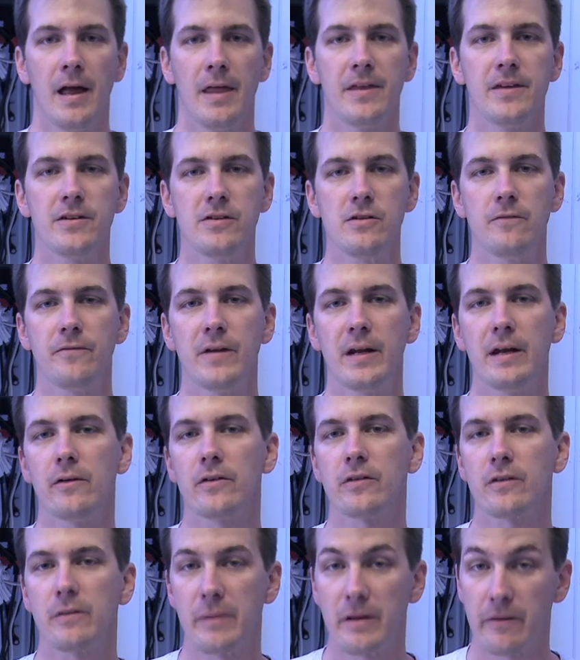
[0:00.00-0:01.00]
This new video
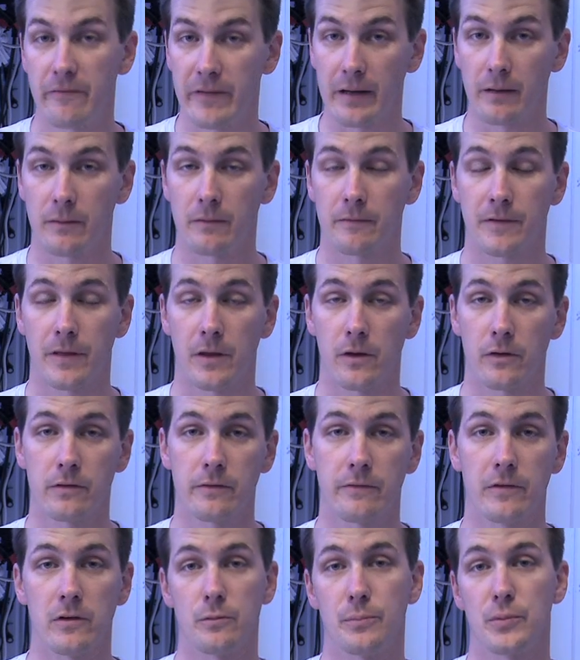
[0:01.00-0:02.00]
is going to be available for those
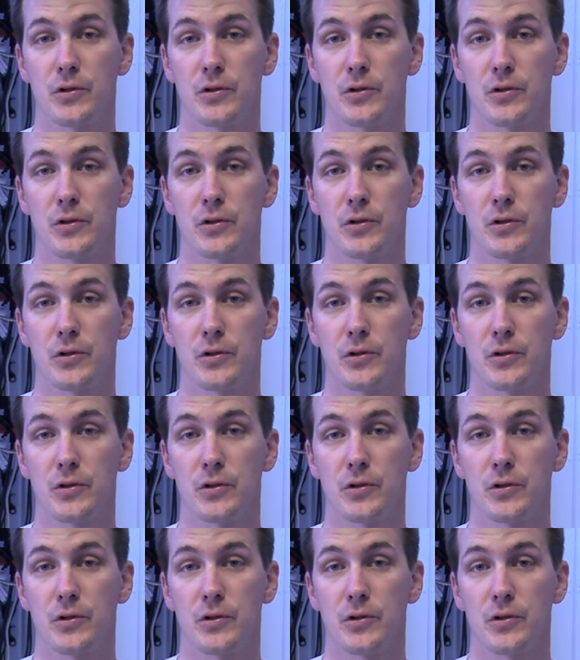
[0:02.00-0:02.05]
of you who